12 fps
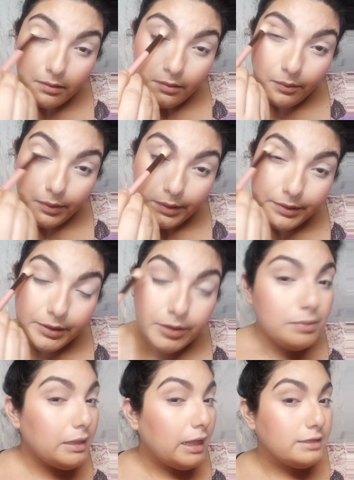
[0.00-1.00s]
What are your
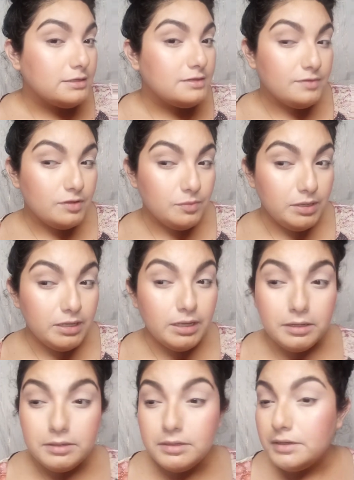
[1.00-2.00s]
plans for the
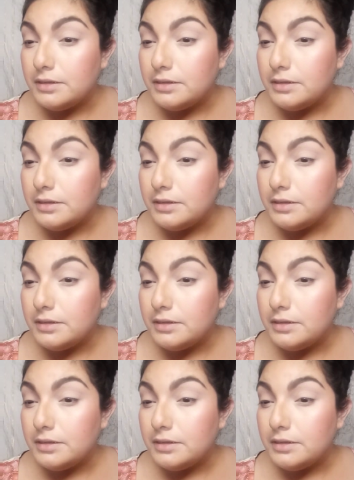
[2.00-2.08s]
weekend?